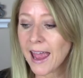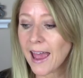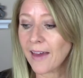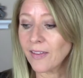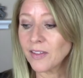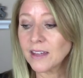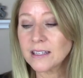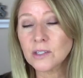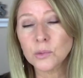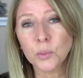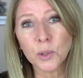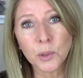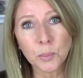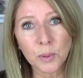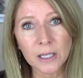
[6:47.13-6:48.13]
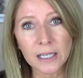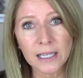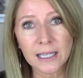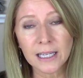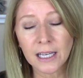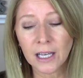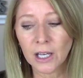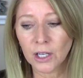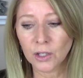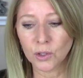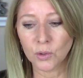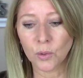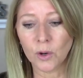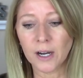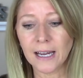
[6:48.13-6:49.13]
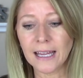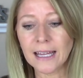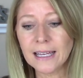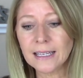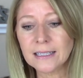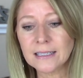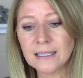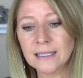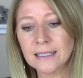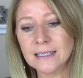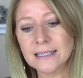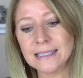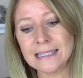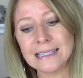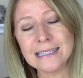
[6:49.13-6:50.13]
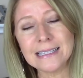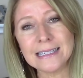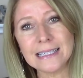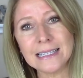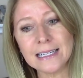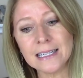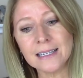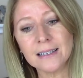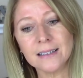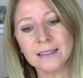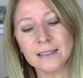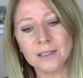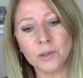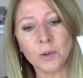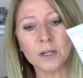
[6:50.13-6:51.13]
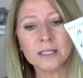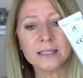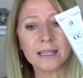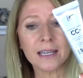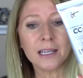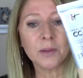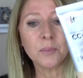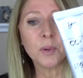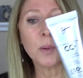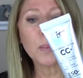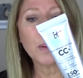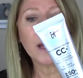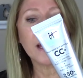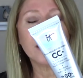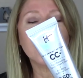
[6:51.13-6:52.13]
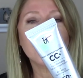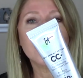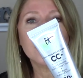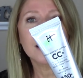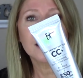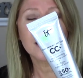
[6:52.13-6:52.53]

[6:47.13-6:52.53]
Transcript: and this would be your it cc your skin but better